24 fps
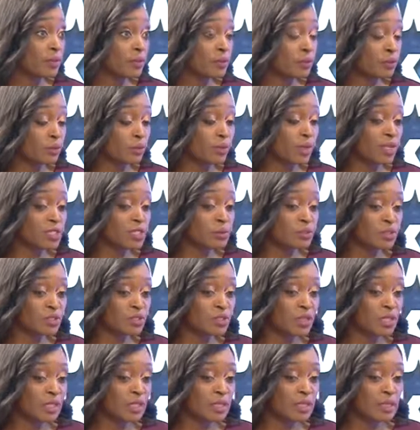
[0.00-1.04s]
You know,
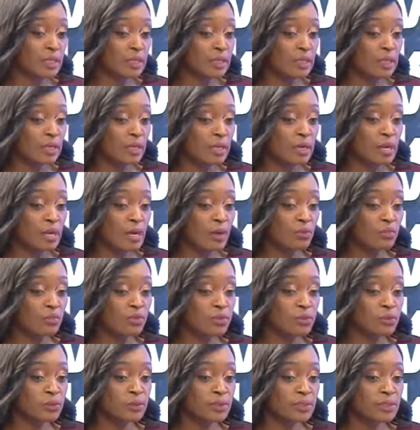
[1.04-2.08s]
especially now
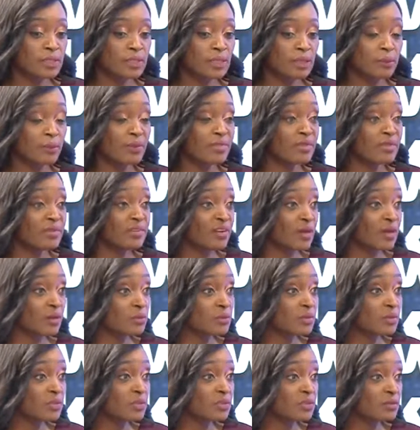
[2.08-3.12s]
that we are dealing with
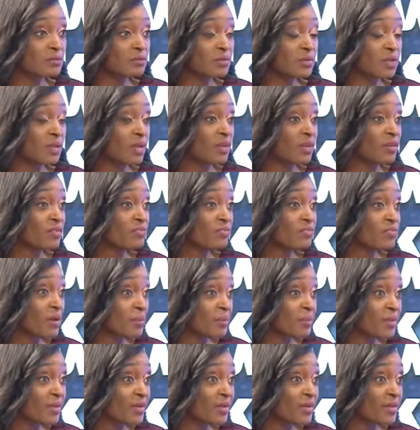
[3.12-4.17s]
drought and
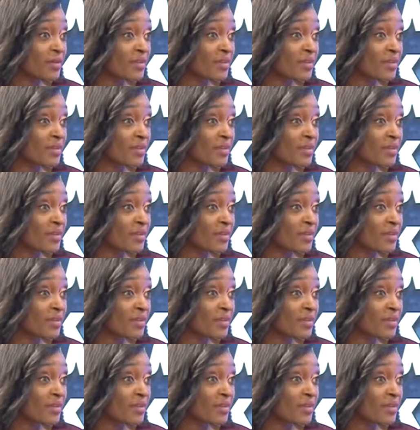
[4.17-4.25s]
famine.